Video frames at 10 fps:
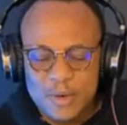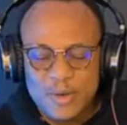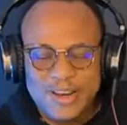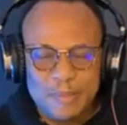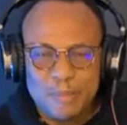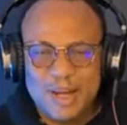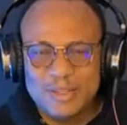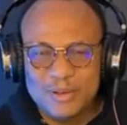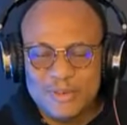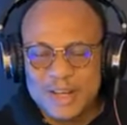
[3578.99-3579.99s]
the only
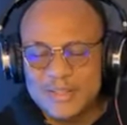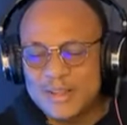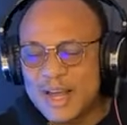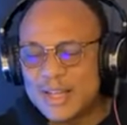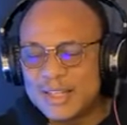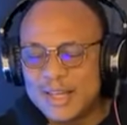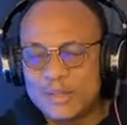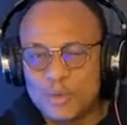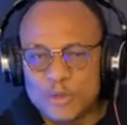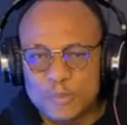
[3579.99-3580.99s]
part of
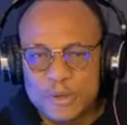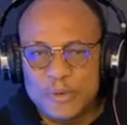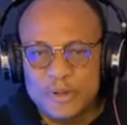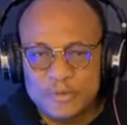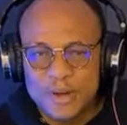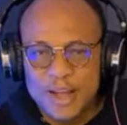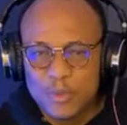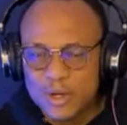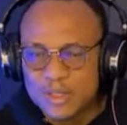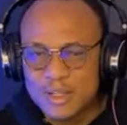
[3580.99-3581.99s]
Isaiah that was
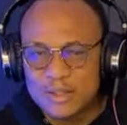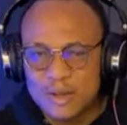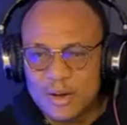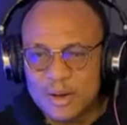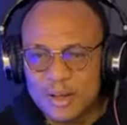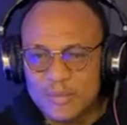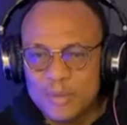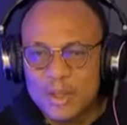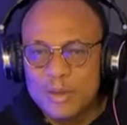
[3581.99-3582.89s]
purified was the tongue,